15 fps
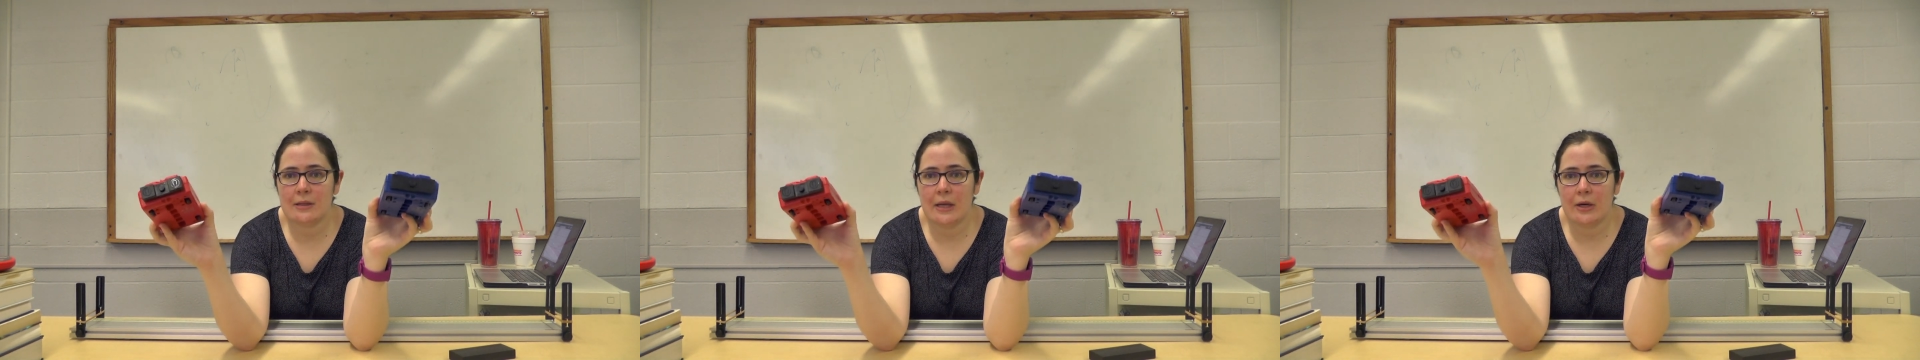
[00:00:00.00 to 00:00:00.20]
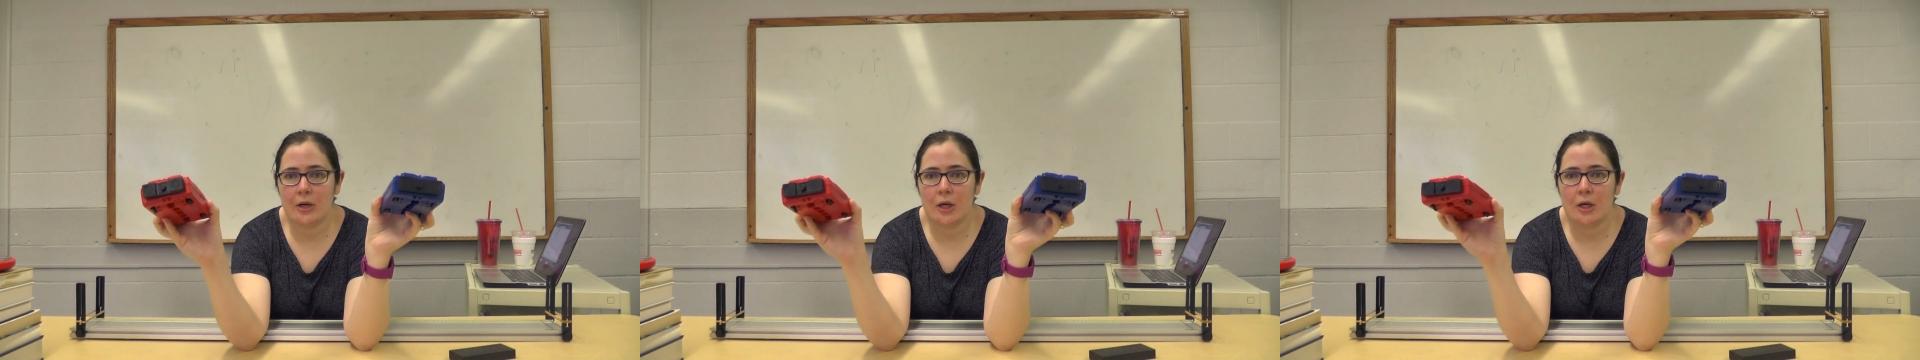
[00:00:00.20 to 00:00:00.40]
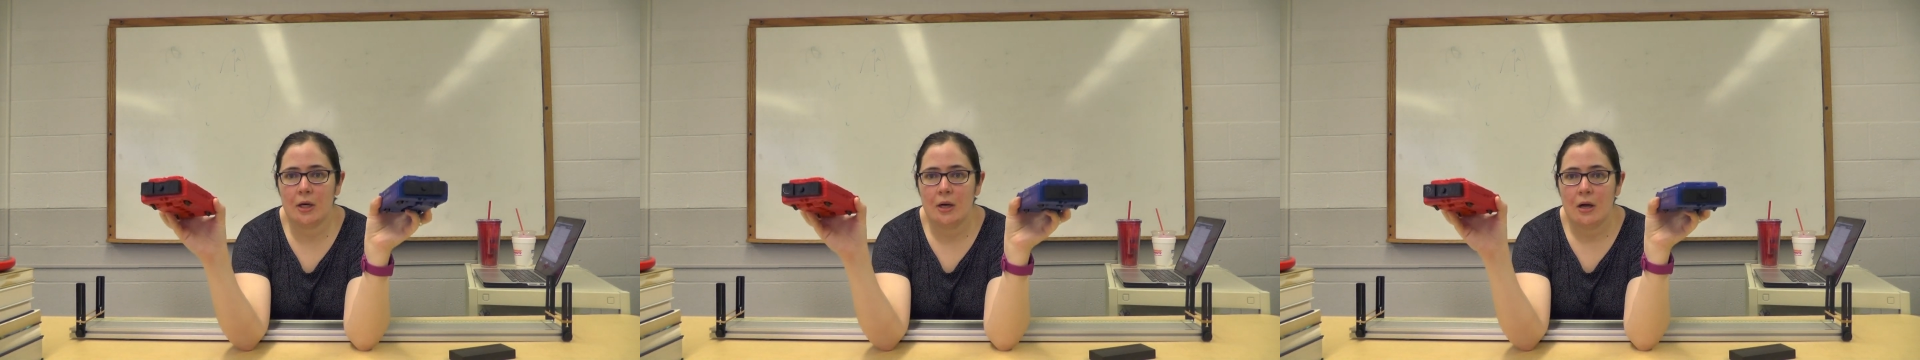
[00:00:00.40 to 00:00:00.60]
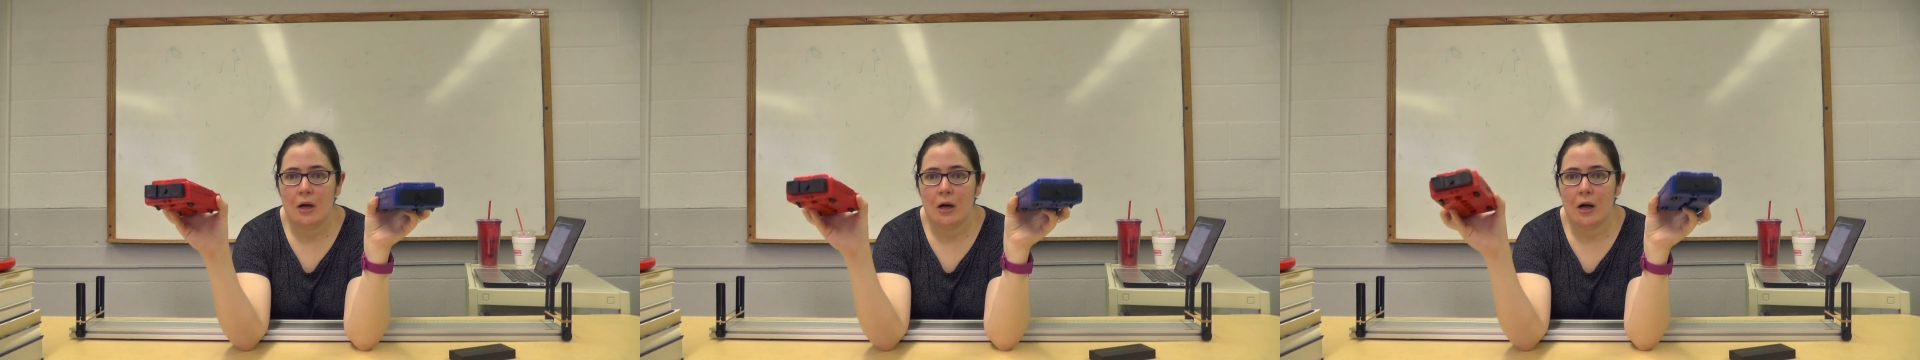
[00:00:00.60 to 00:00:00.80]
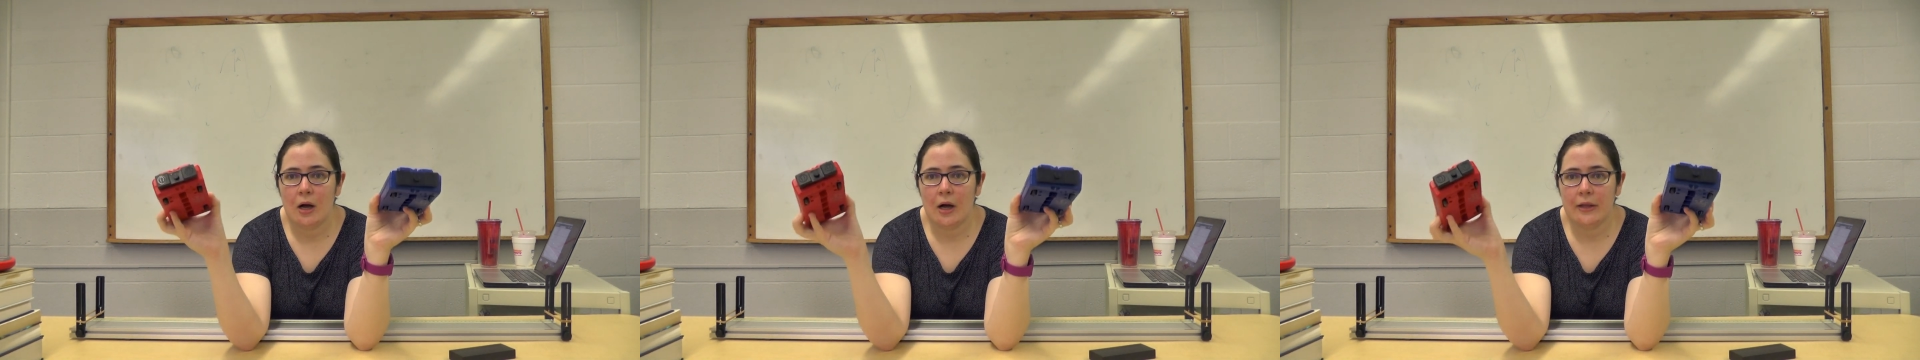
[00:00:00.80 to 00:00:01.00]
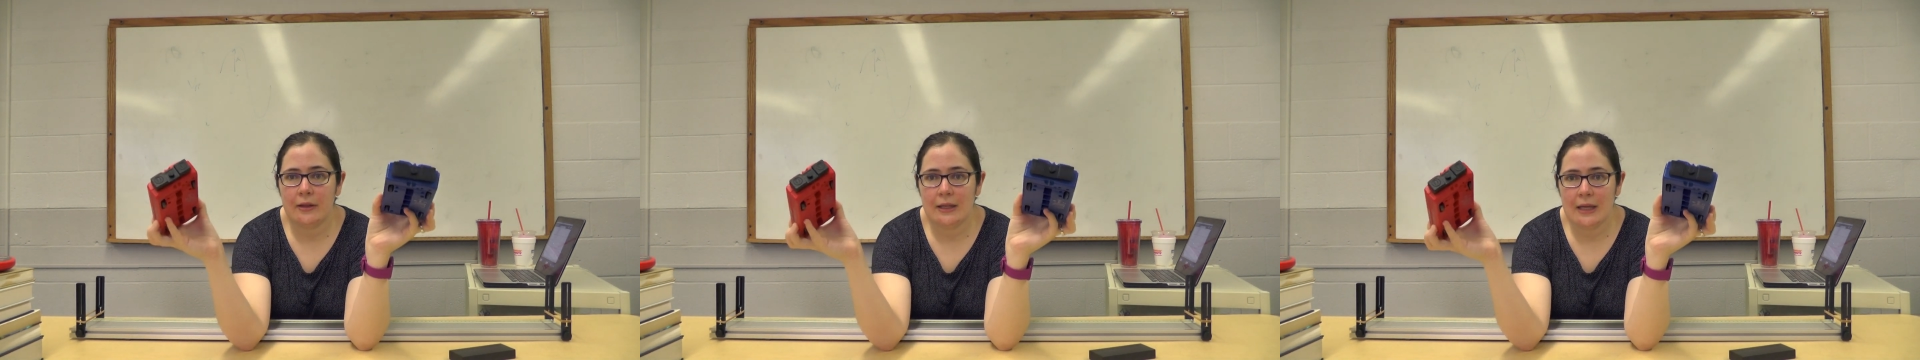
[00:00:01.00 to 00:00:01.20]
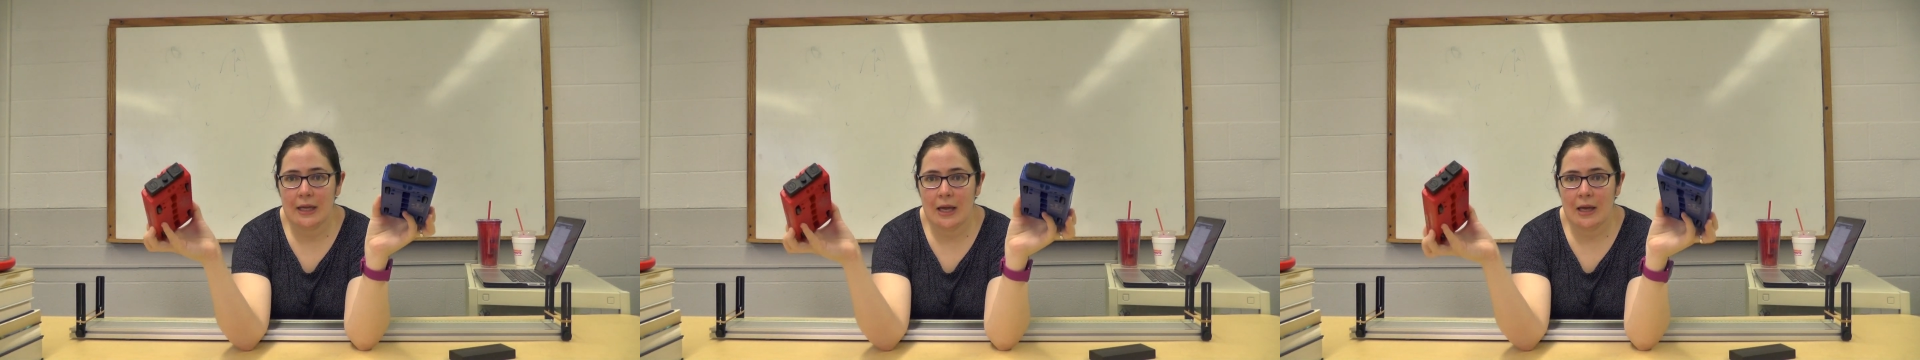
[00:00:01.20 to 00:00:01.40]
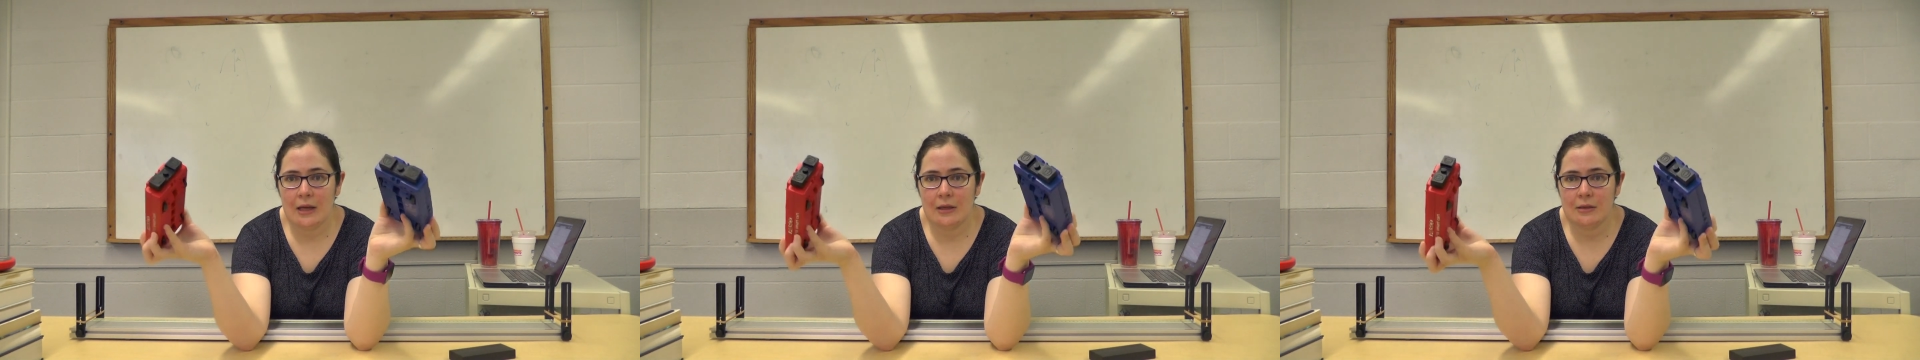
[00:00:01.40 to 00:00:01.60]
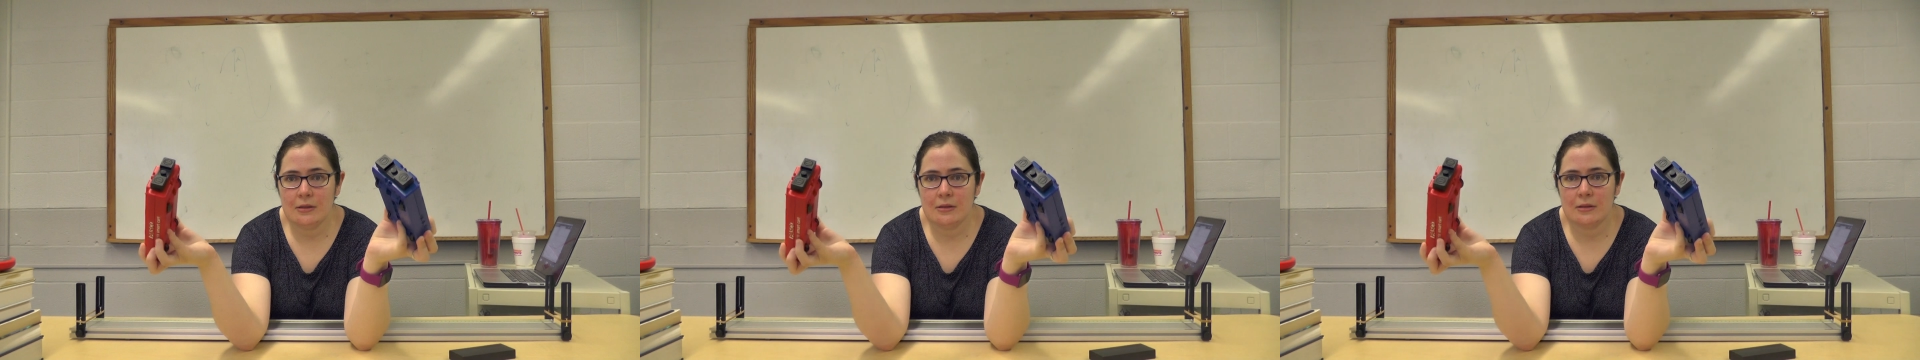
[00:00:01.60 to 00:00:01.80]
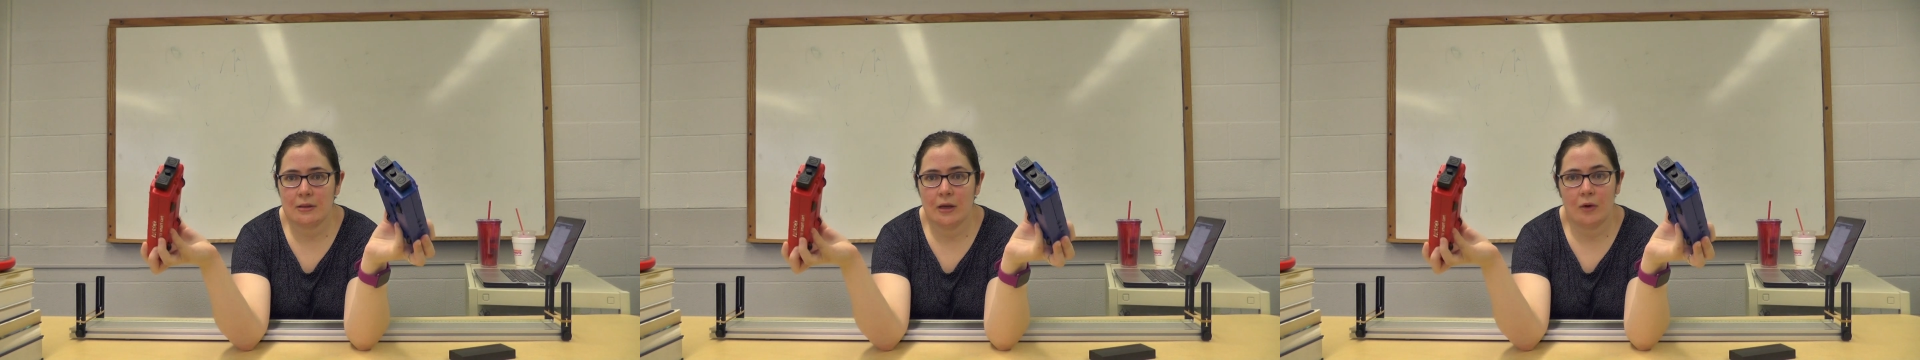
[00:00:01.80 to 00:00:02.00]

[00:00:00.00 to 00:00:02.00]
that are on the ends,